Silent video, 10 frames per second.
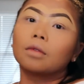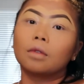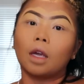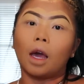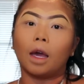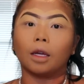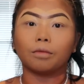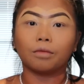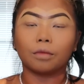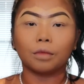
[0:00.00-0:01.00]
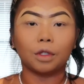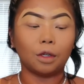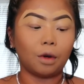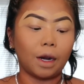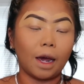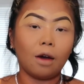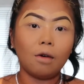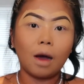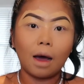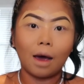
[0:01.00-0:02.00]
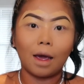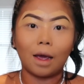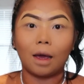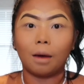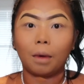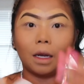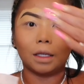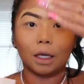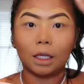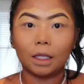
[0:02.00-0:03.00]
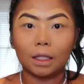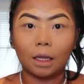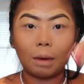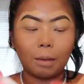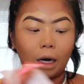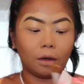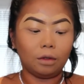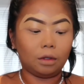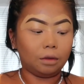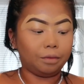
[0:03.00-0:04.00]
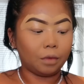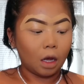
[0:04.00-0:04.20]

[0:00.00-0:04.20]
Okay. So now I am done concealing my brows.